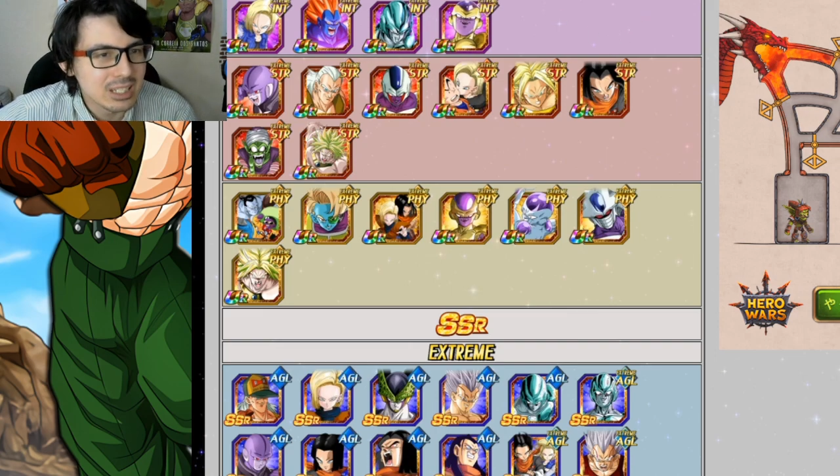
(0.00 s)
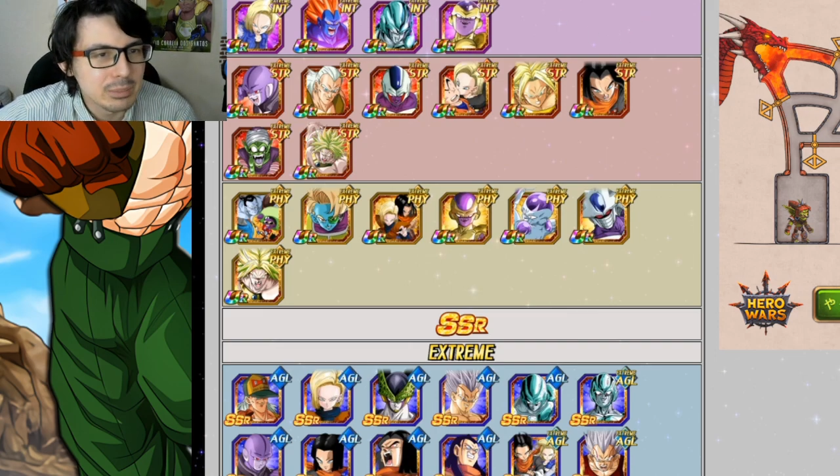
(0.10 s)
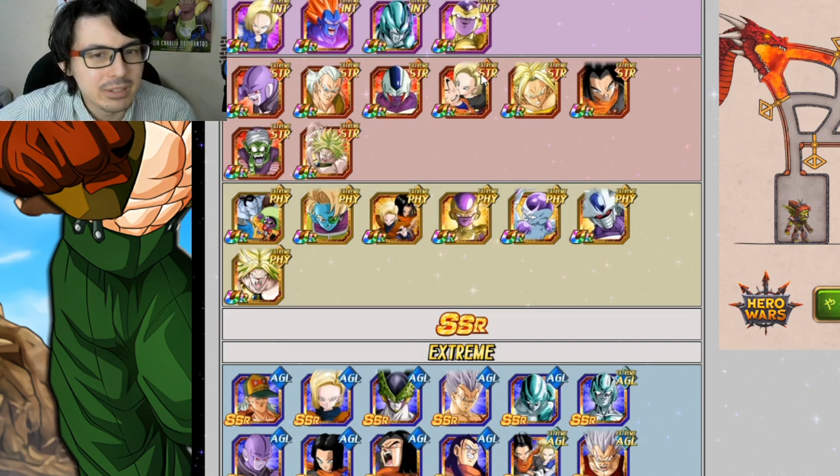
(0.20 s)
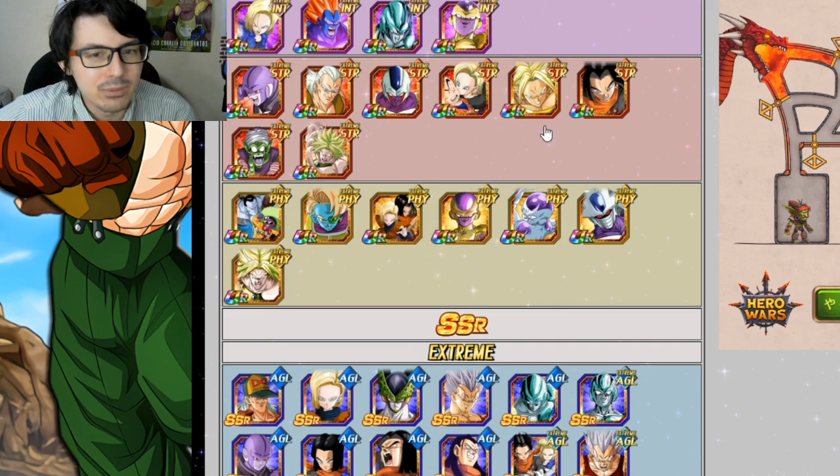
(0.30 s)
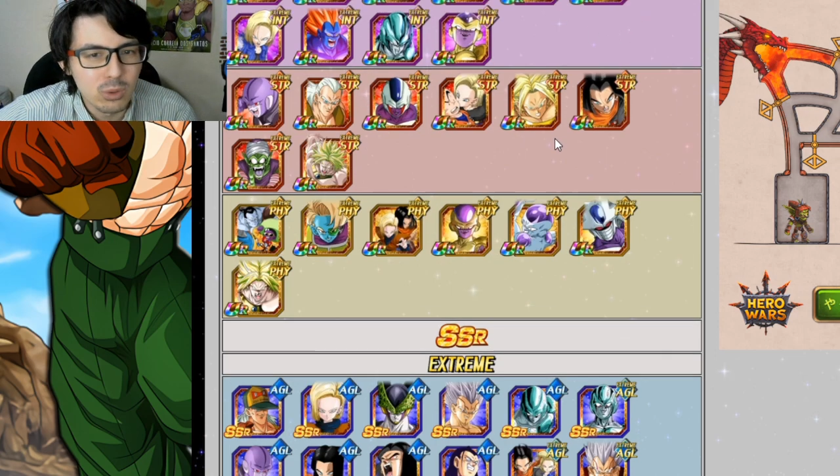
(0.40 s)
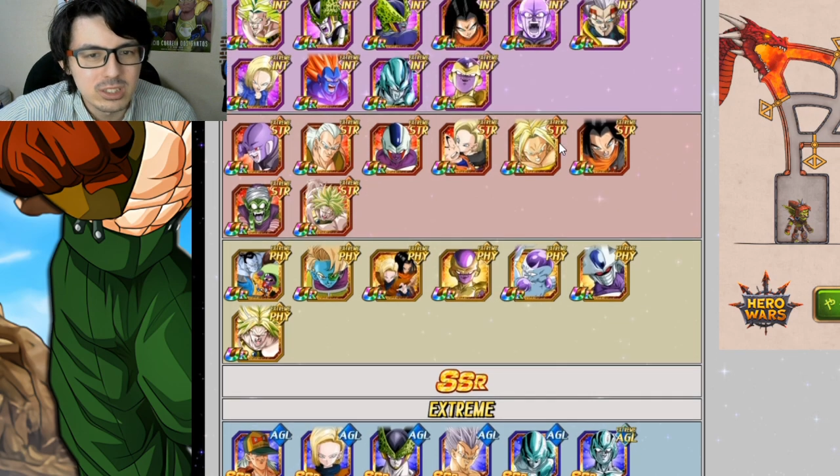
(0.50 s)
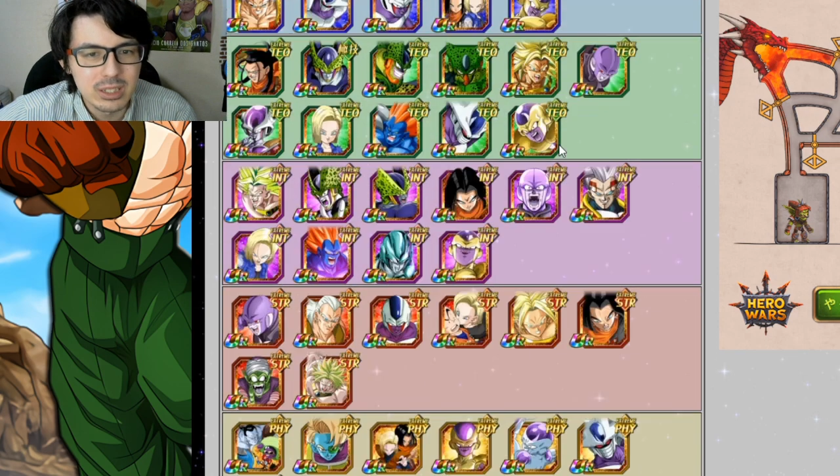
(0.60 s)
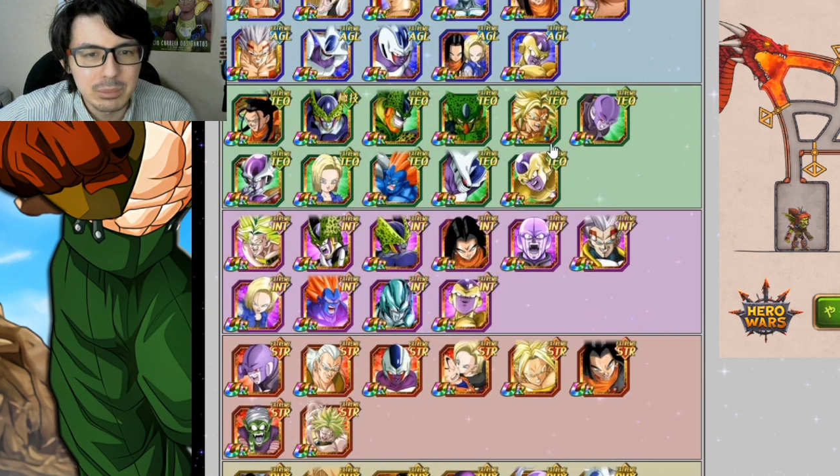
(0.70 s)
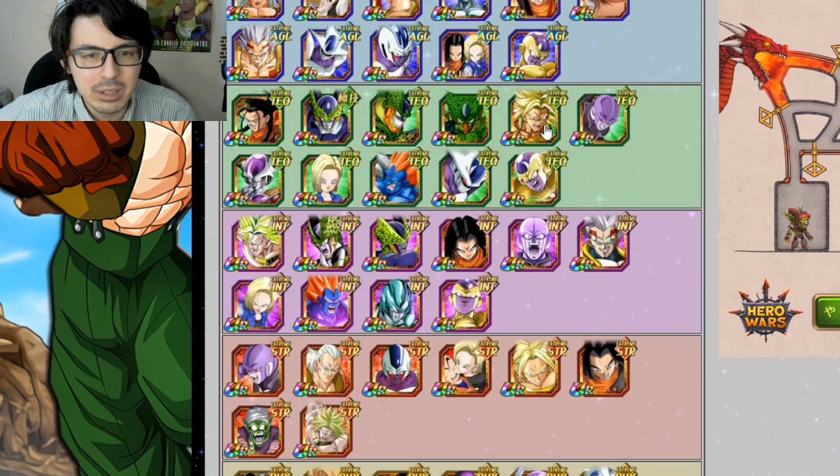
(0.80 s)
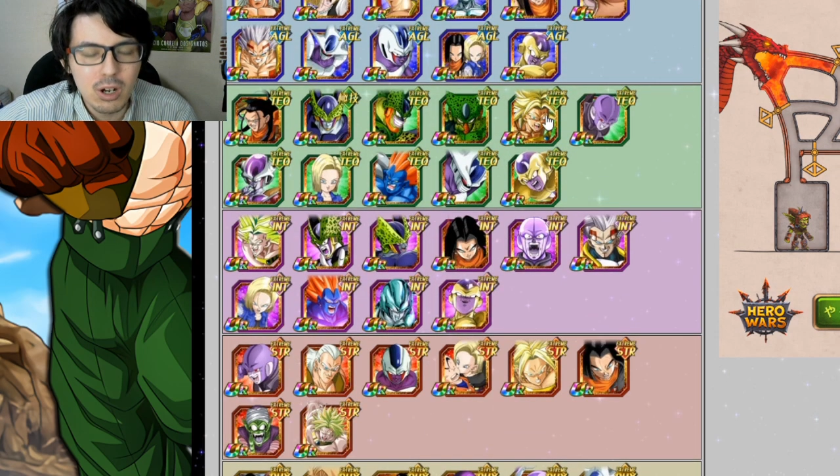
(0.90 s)
going to be
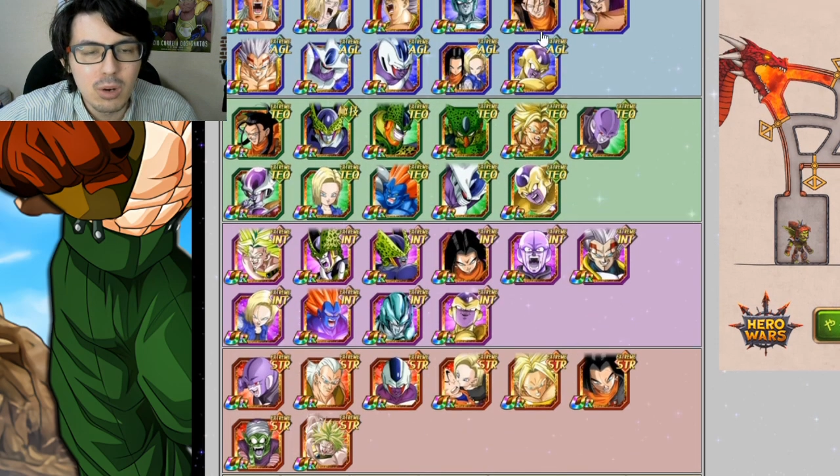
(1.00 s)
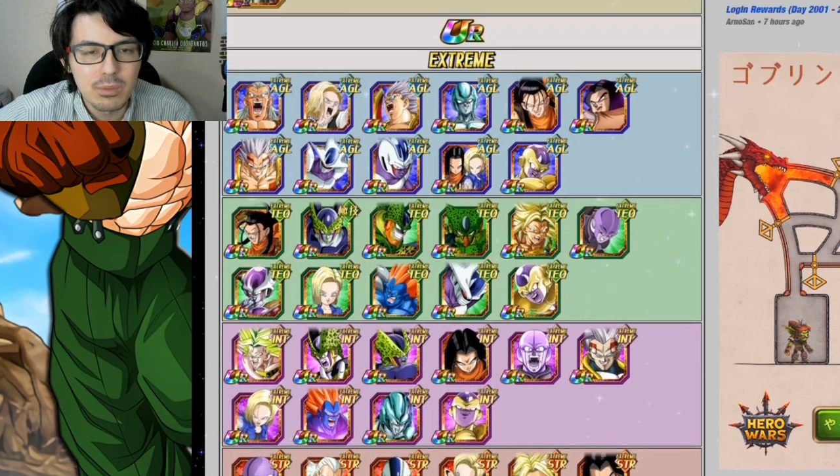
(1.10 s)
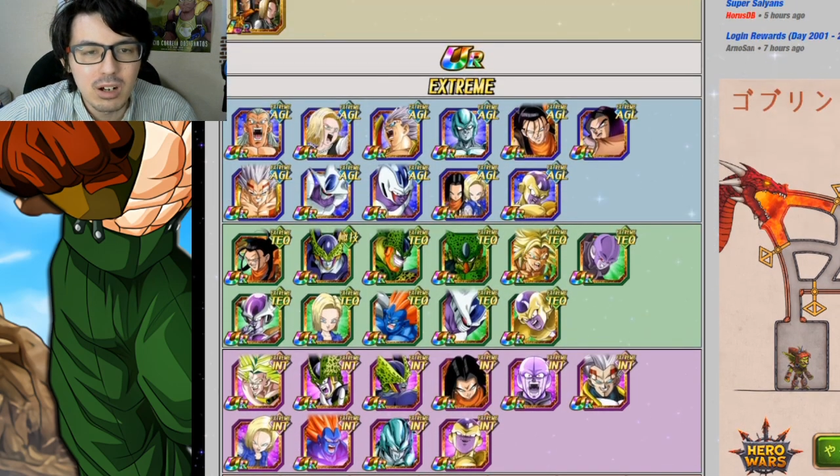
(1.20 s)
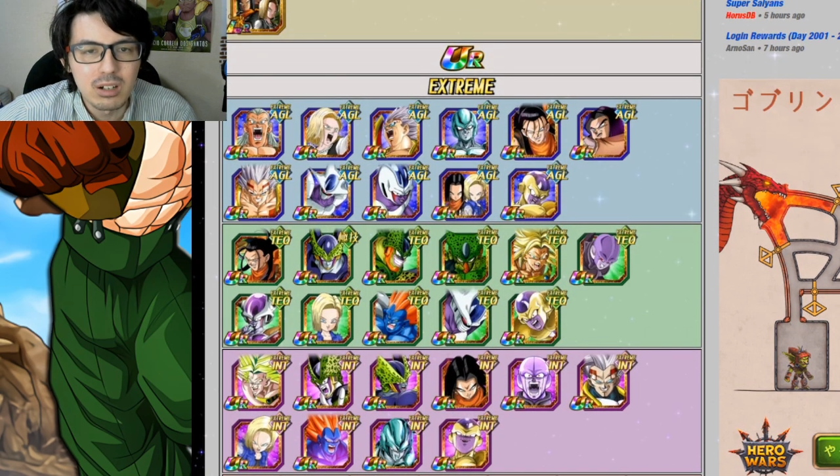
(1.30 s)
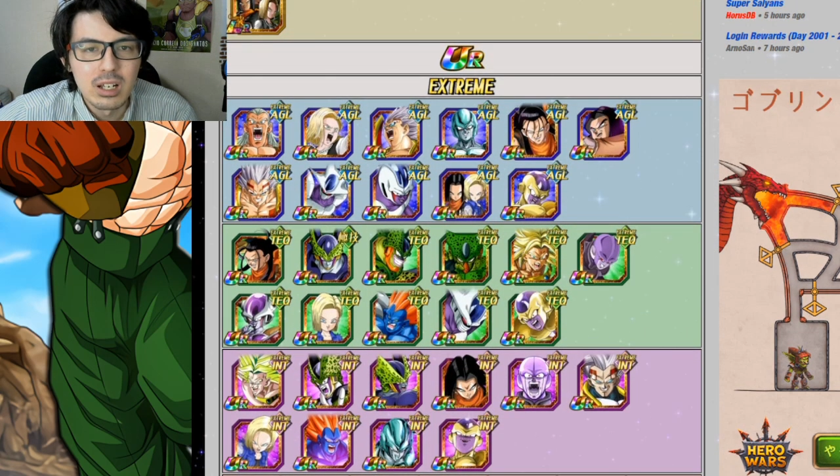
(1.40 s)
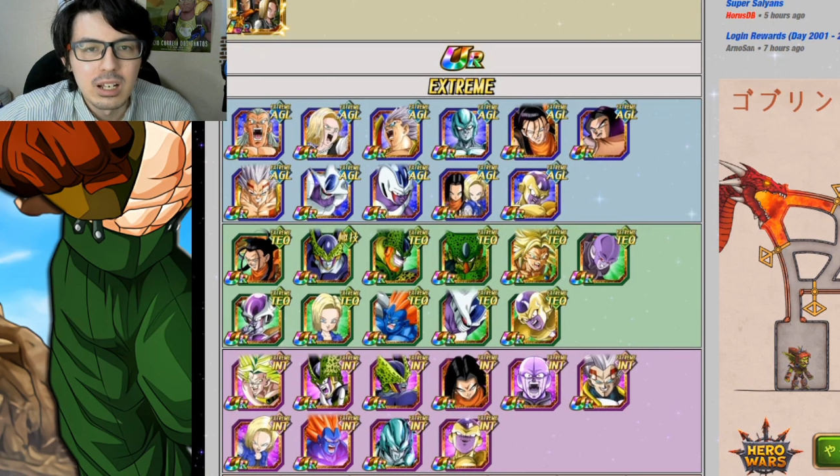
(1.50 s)
unfortunate, but overall,